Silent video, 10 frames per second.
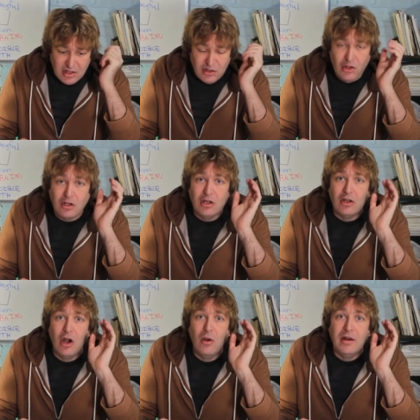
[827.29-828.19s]
You could
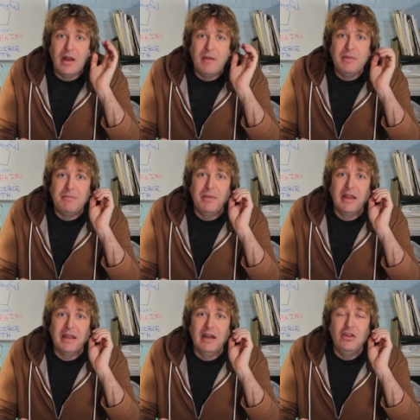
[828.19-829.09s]
go and, and be
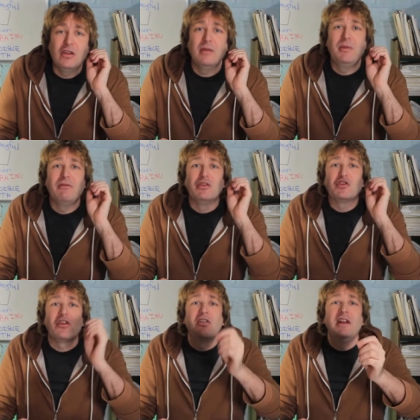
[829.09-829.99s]
picking, you could be
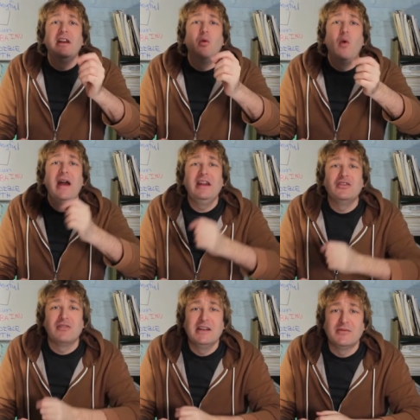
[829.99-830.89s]
returning a
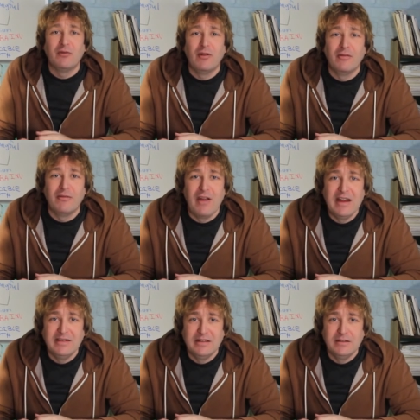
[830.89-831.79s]
wedding dress for a
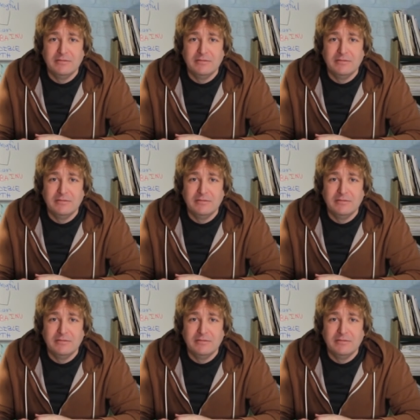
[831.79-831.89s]
friend.